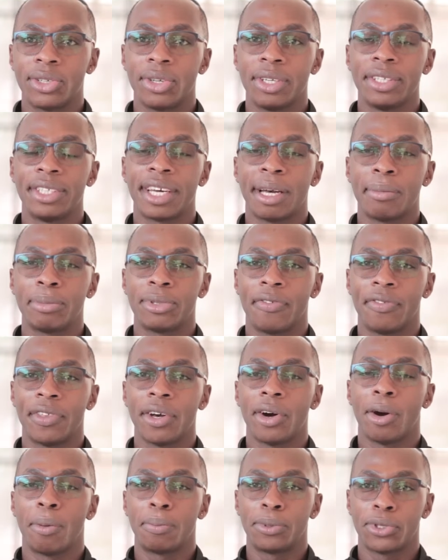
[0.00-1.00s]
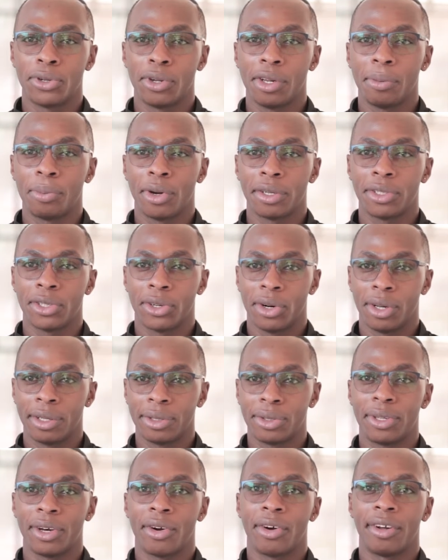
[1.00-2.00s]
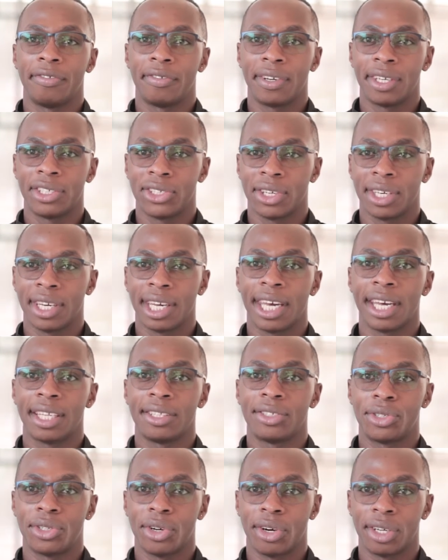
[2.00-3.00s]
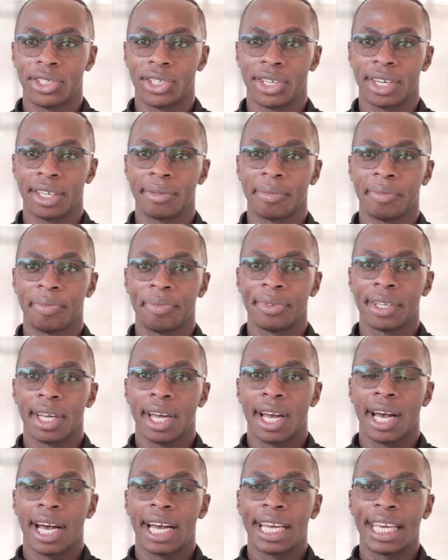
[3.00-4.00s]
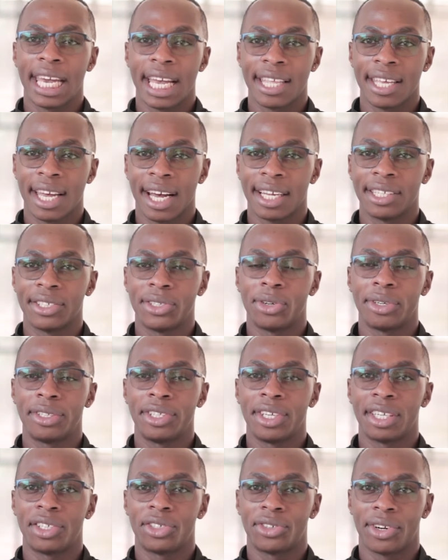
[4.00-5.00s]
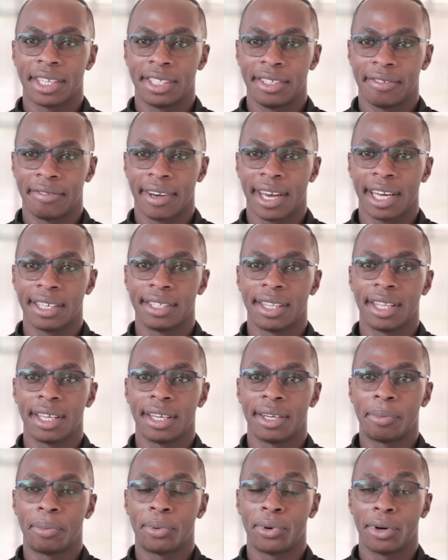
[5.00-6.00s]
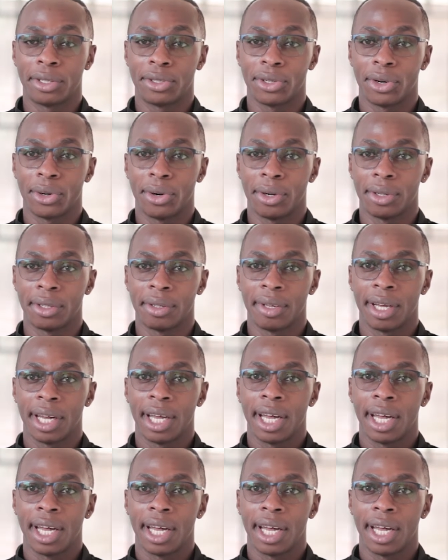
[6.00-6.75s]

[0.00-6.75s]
So in terms of the optional protocol to the Convention Against Torture, Kenya has not yet ratified the protocol.